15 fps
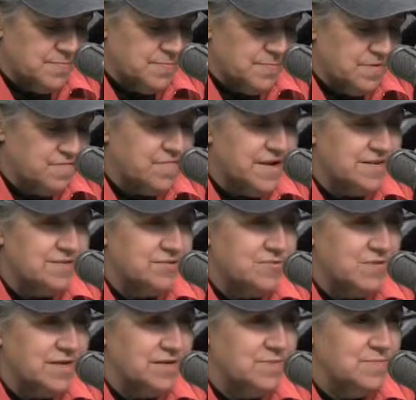Franklin
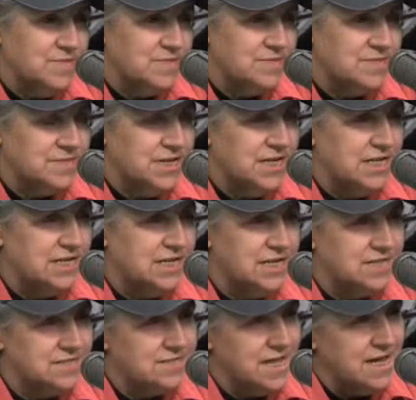Graham, his son,
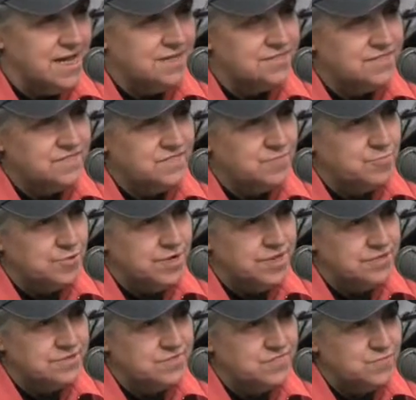has asked for
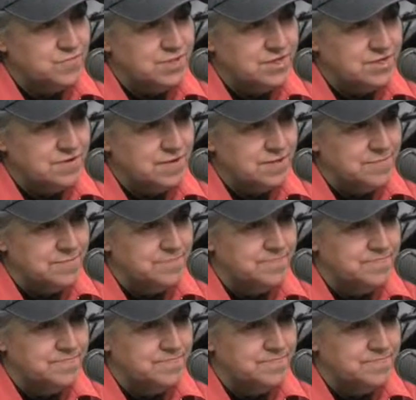prayers for Billy Graham.